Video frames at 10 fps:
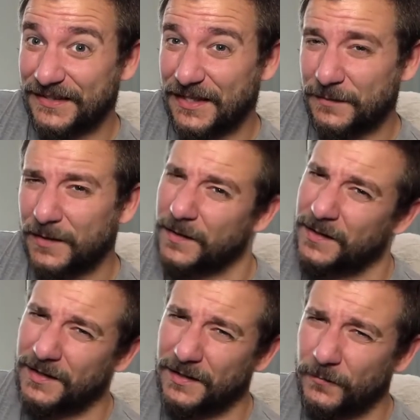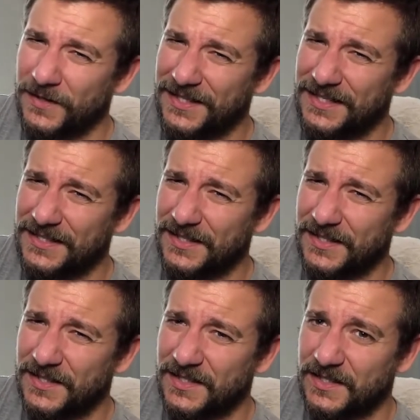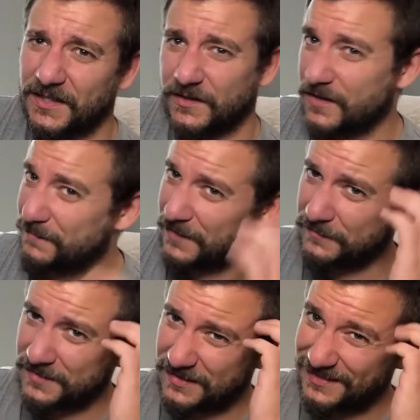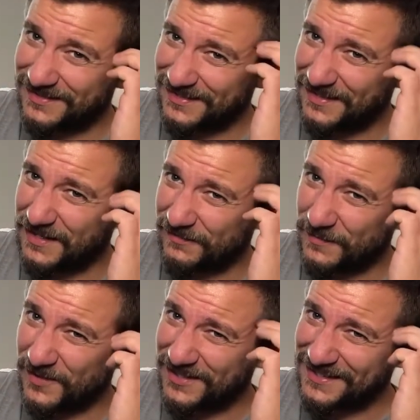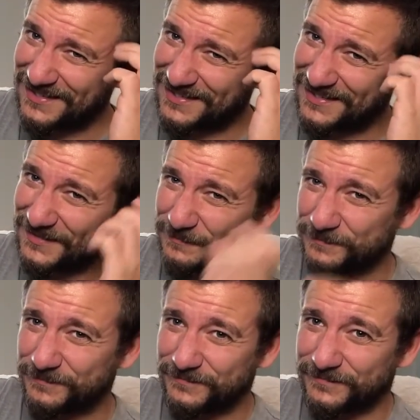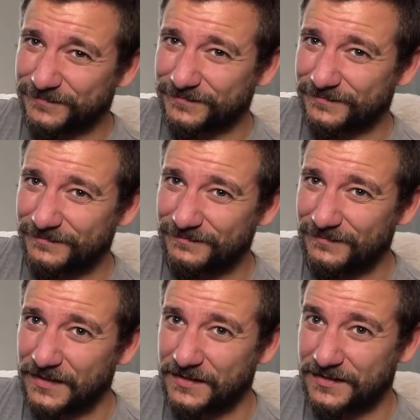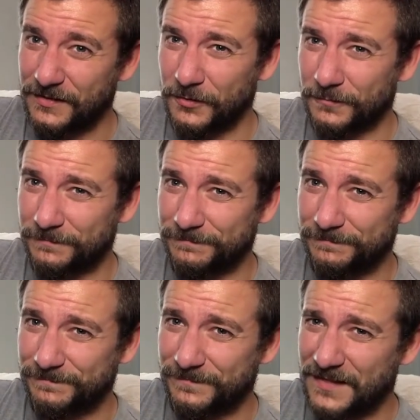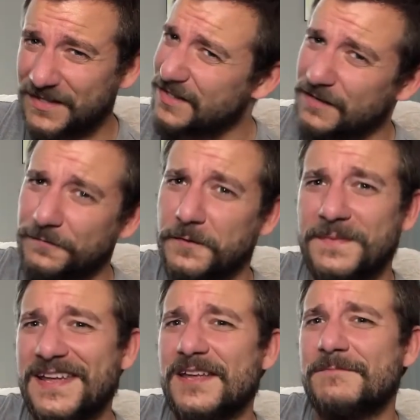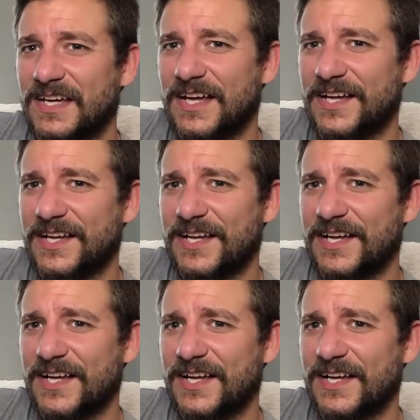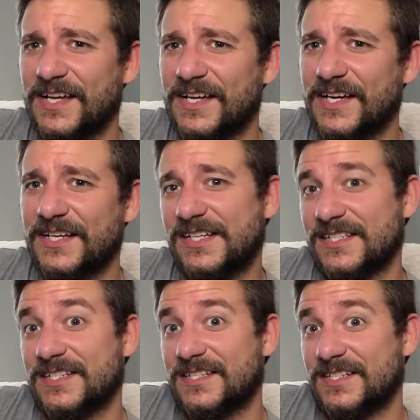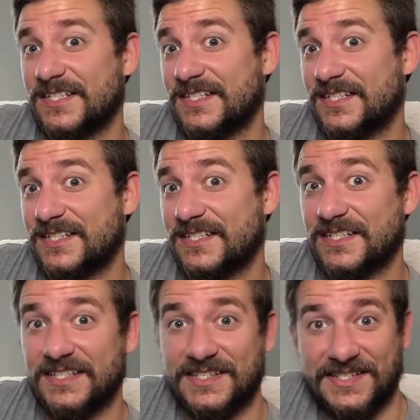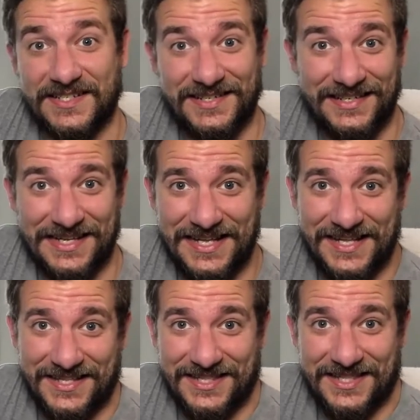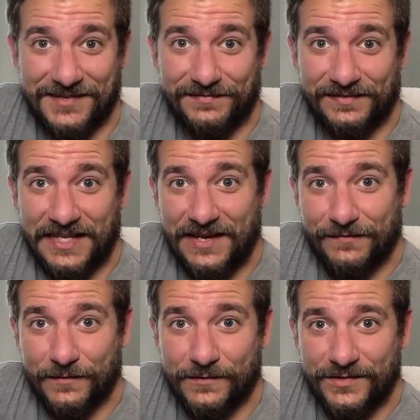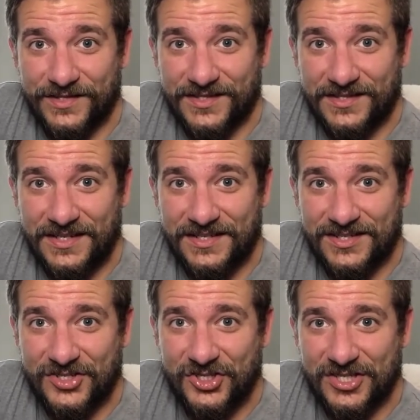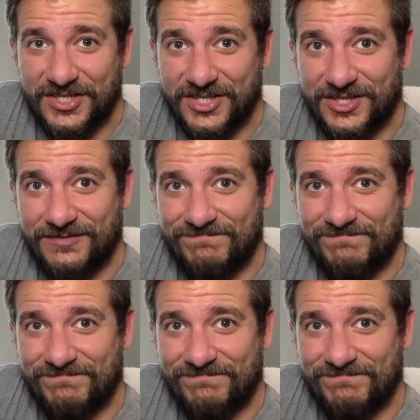I'm not really into cream puffs, if I'm honest. So, it's not for me. I didn't dislike the flavors. It's just,